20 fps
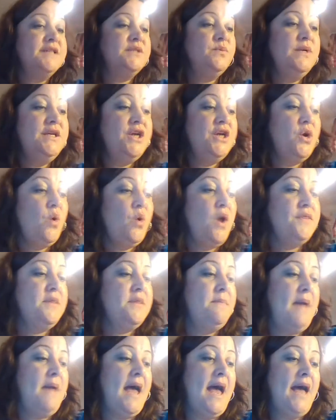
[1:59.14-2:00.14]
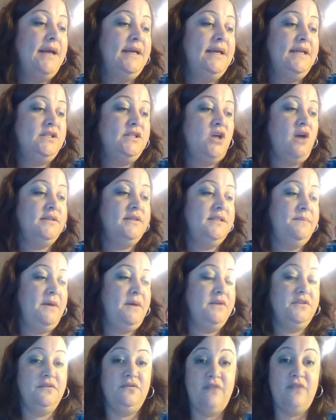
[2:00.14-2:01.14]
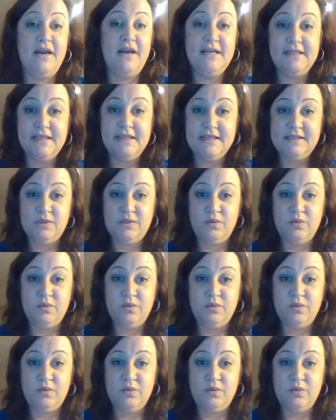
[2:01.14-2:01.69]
we know on the back, it talks about the Frank list,